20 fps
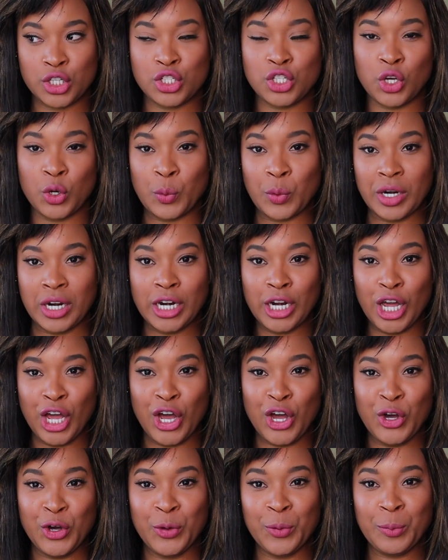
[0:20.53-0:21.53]
So we're gonna
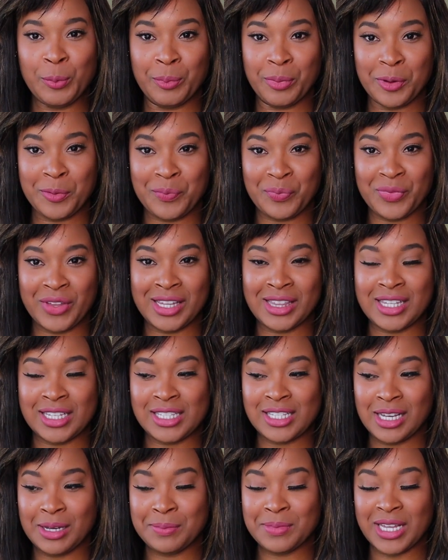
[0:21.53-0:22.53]
hope that
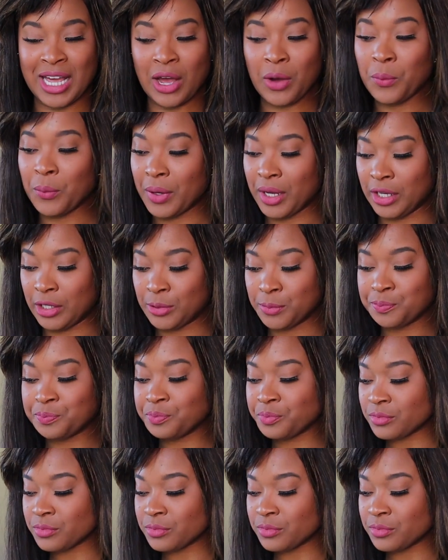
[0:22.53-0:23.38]
this comes out well.